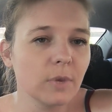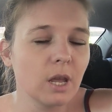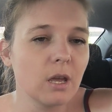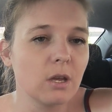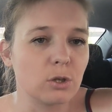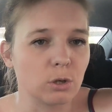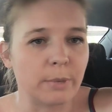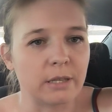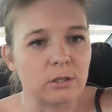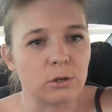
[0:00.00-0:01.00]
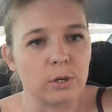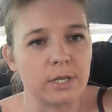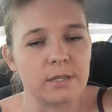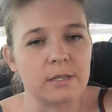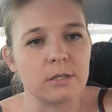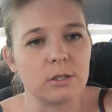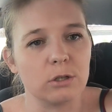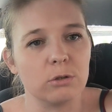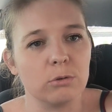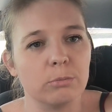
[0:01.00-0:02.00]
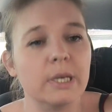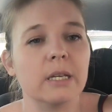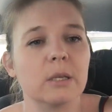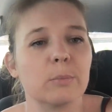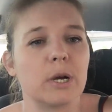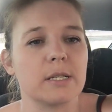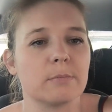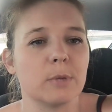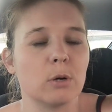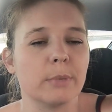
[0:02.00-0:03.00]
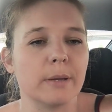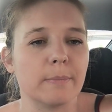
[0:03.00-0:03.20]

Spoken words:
So make the choice to be in the present moment.